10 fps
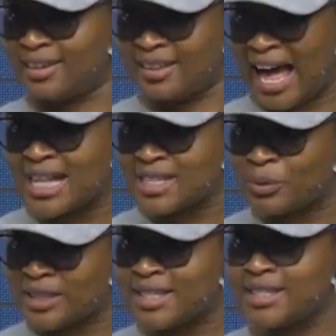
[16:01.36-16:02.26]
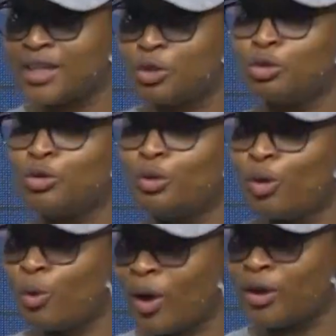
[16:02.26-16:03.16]
the answer, we're testing, do you
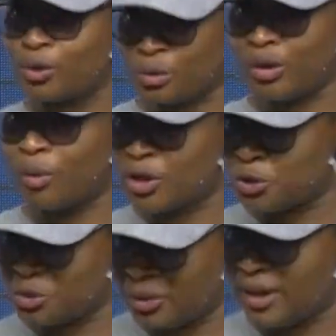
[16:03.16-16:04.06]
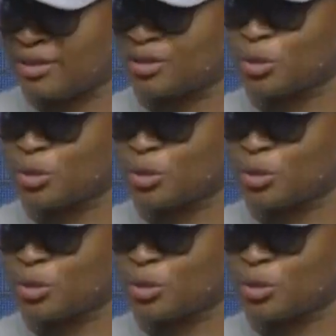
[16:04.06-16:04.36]
know why you're doing what you're doing? So